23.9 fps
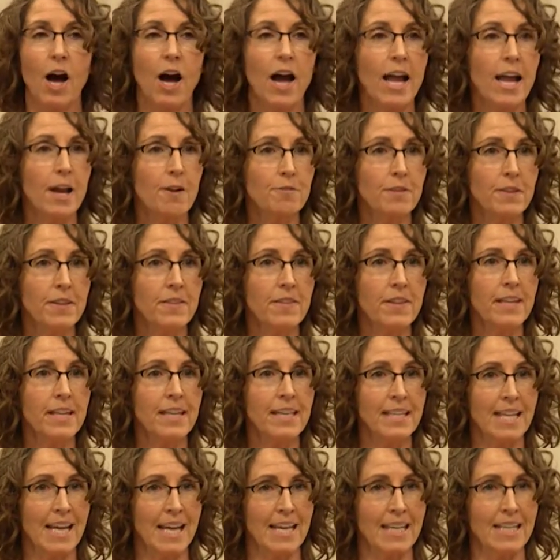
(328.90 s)
Everything
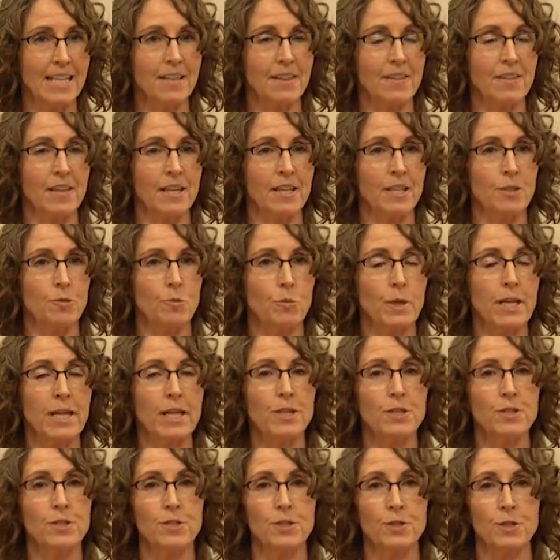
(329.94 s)
and anything we
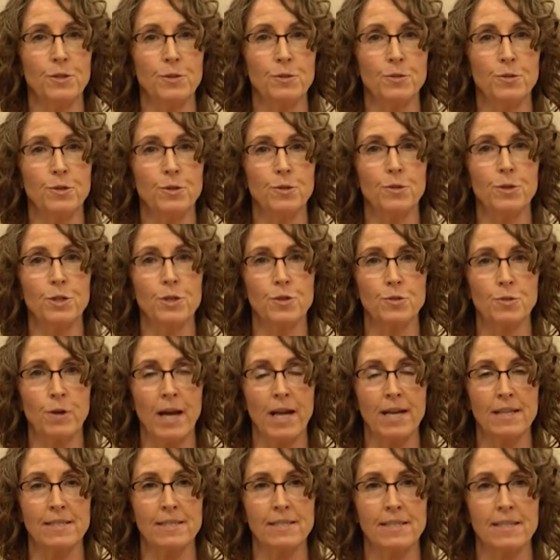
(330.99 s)
could do to
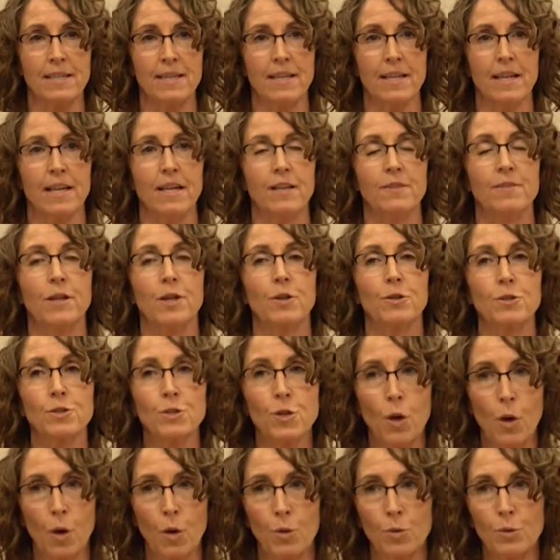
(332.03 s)
address their
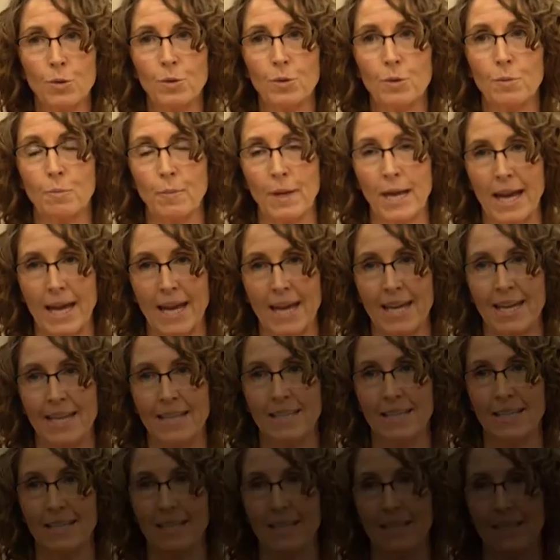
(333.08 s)
total
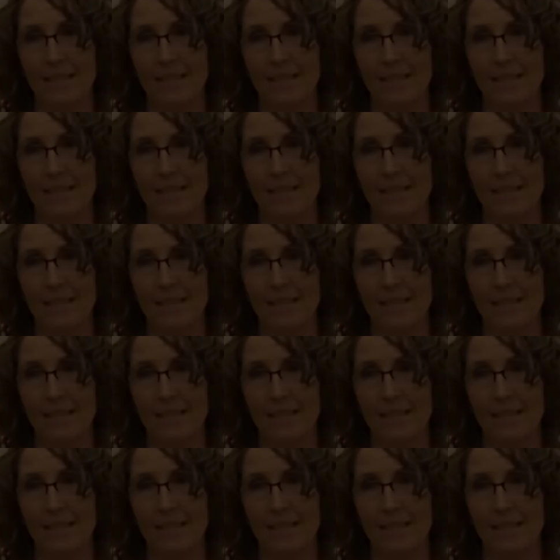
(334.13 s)
pain.